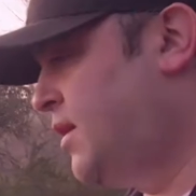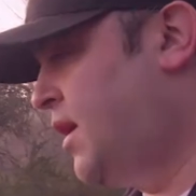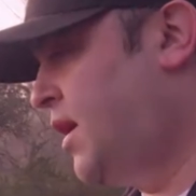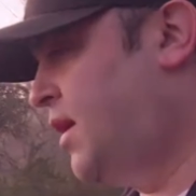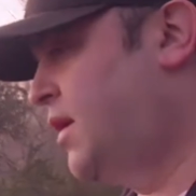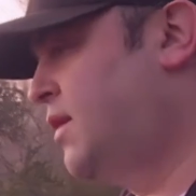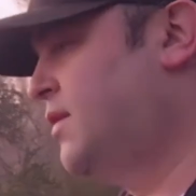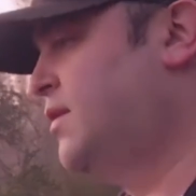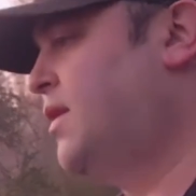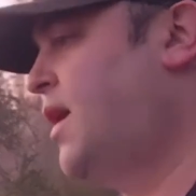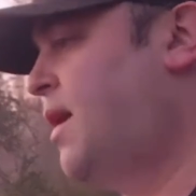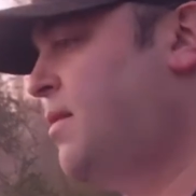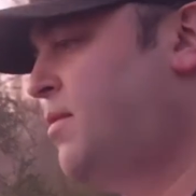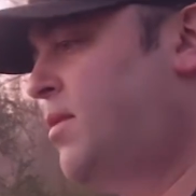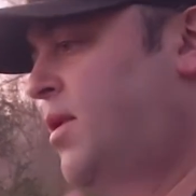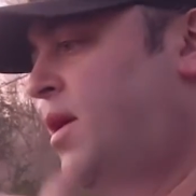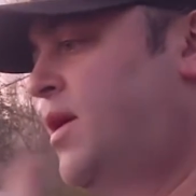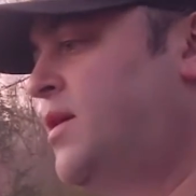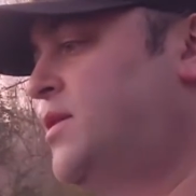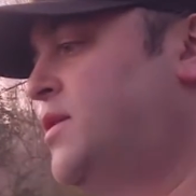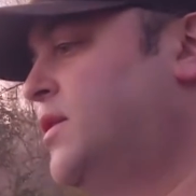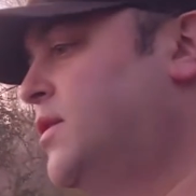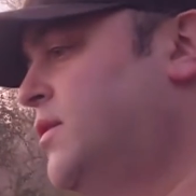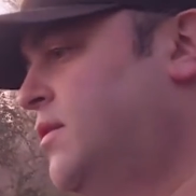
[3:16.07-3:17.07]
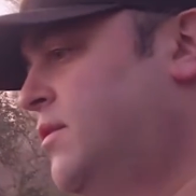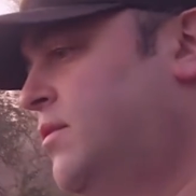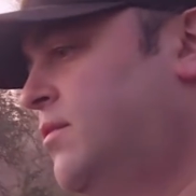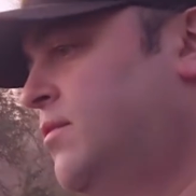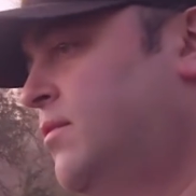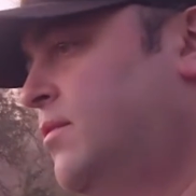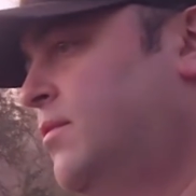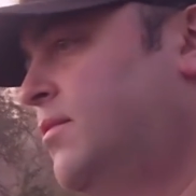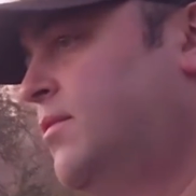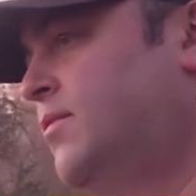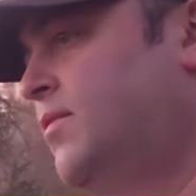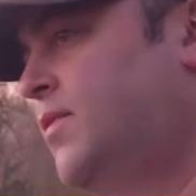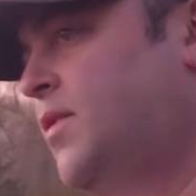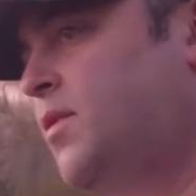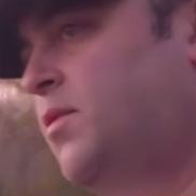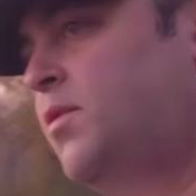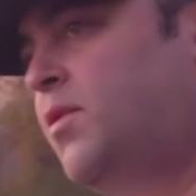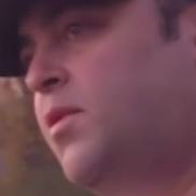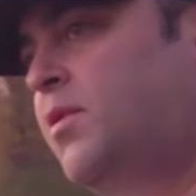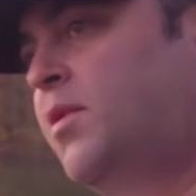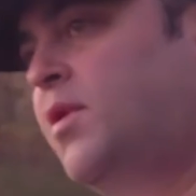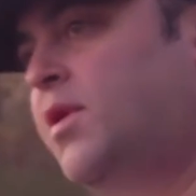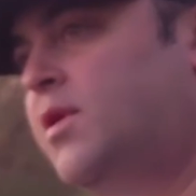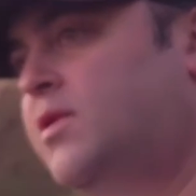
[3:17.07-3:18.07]
that collaboration mm -hmm. that mhm.
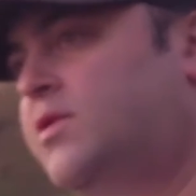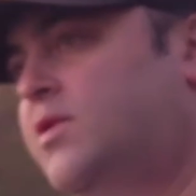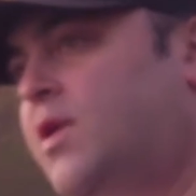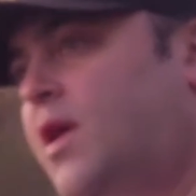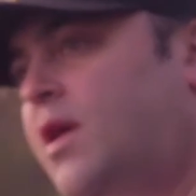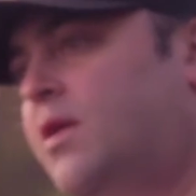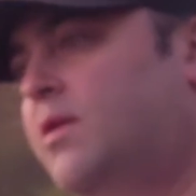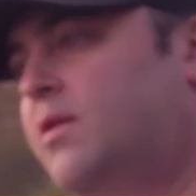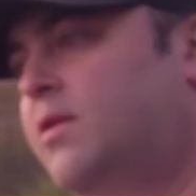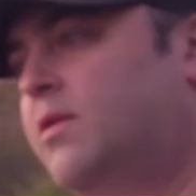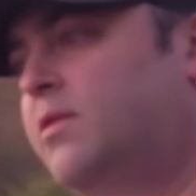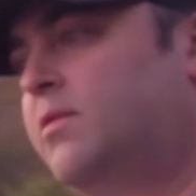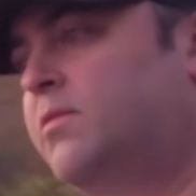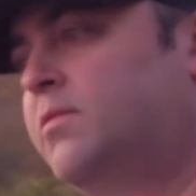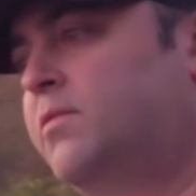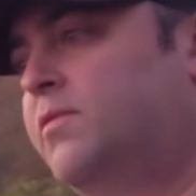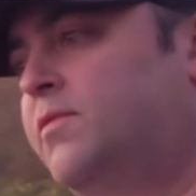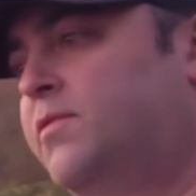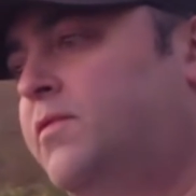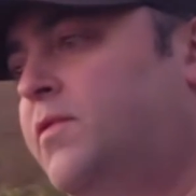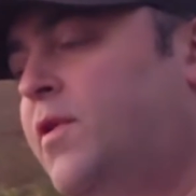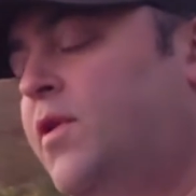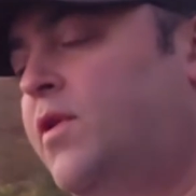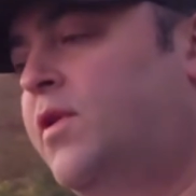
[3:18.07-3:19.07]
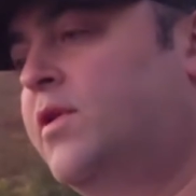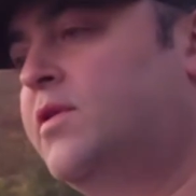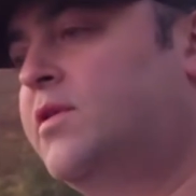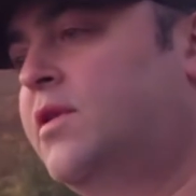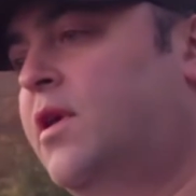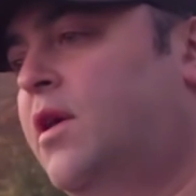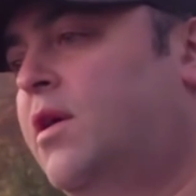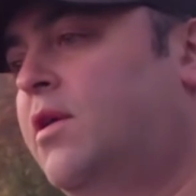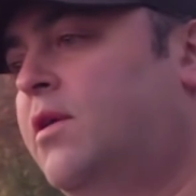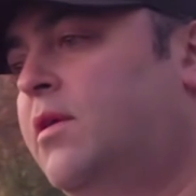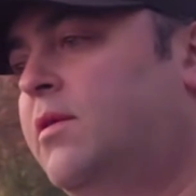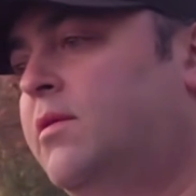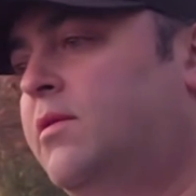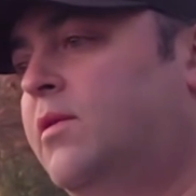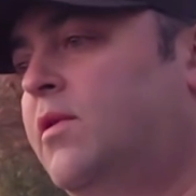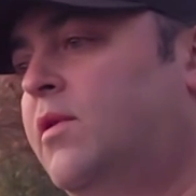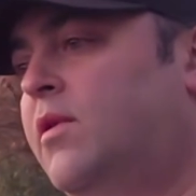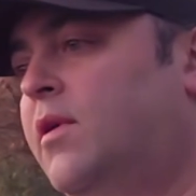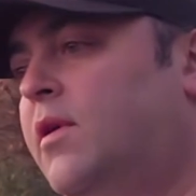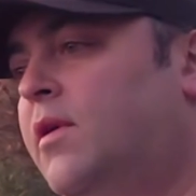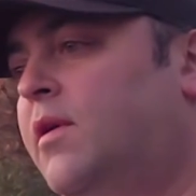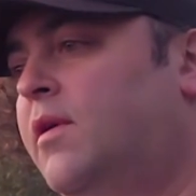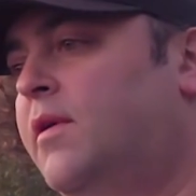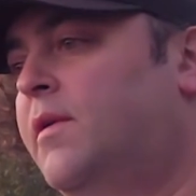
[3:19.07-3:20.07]
we're really trying to focus on and
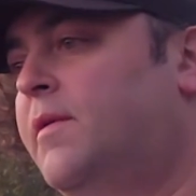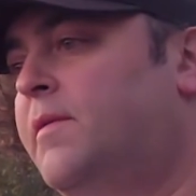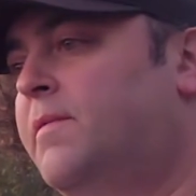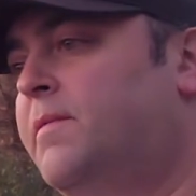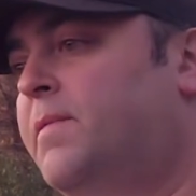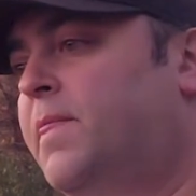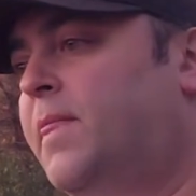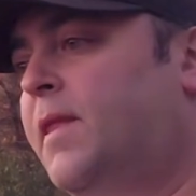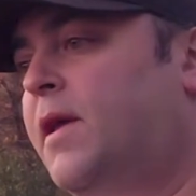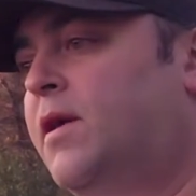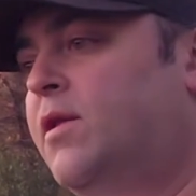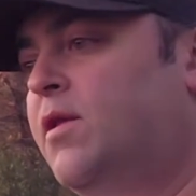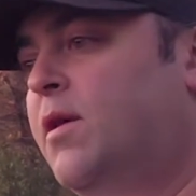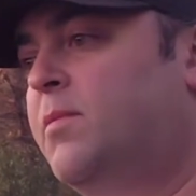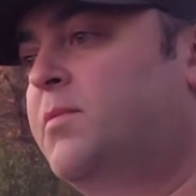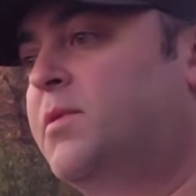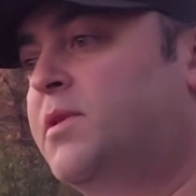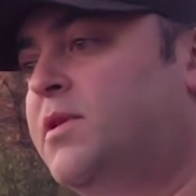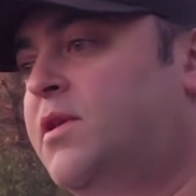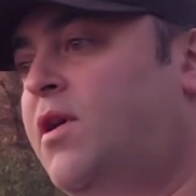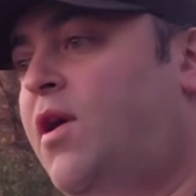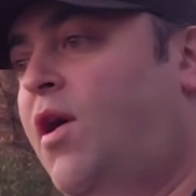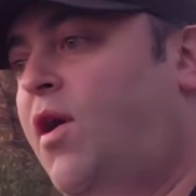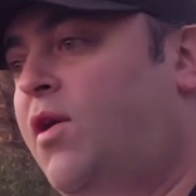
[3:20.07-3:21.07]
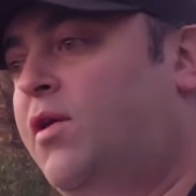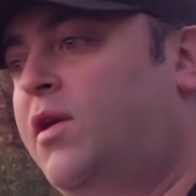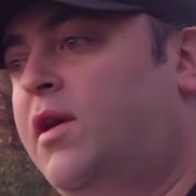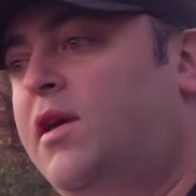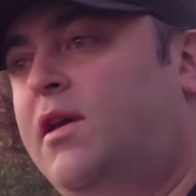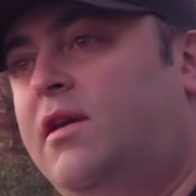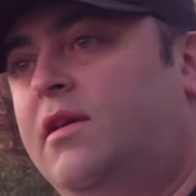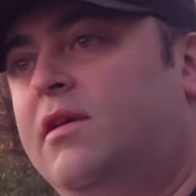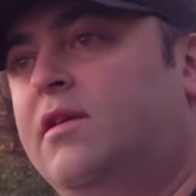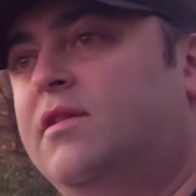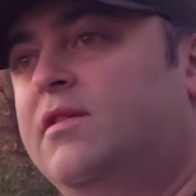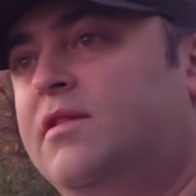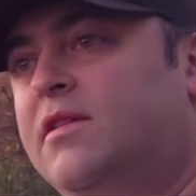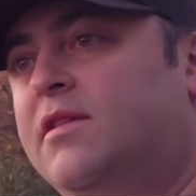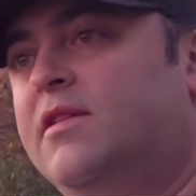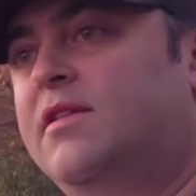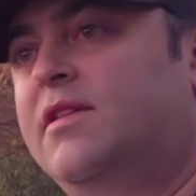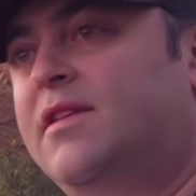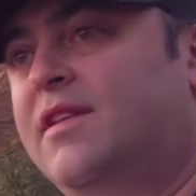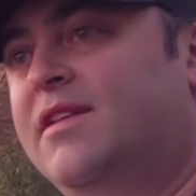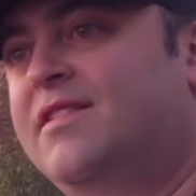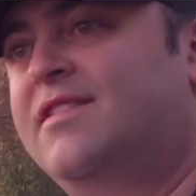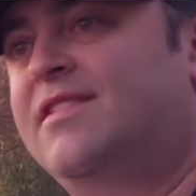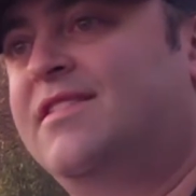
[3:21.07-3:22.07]
Columbus Calling
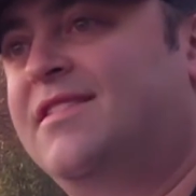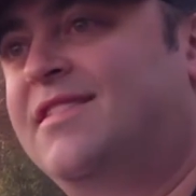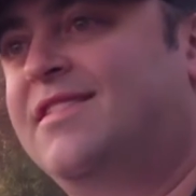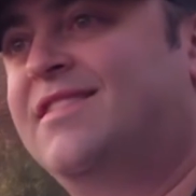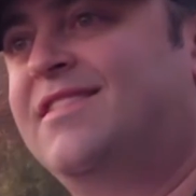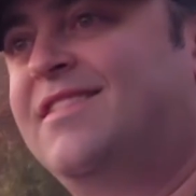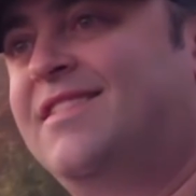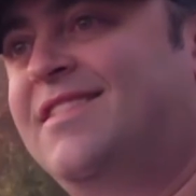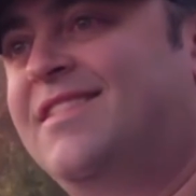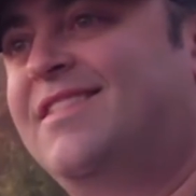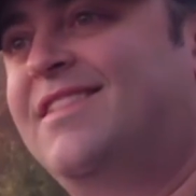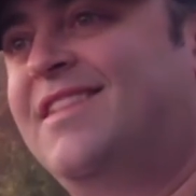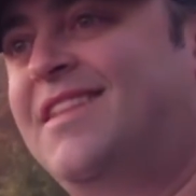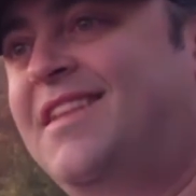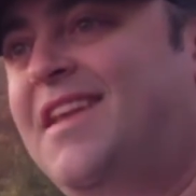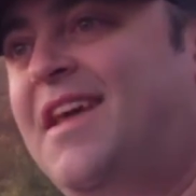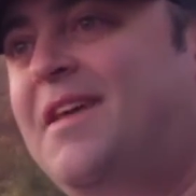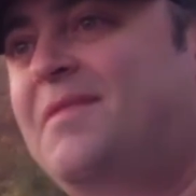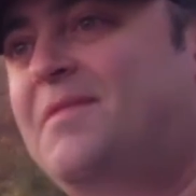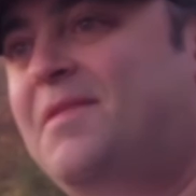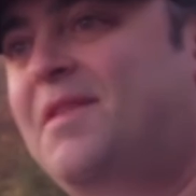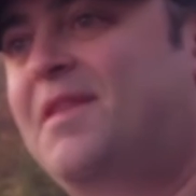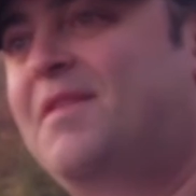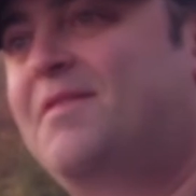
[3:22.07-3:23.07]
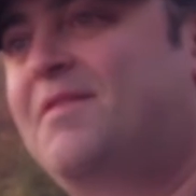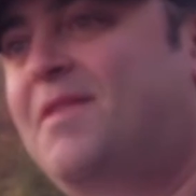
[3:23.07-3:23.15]
is the I name mean, of the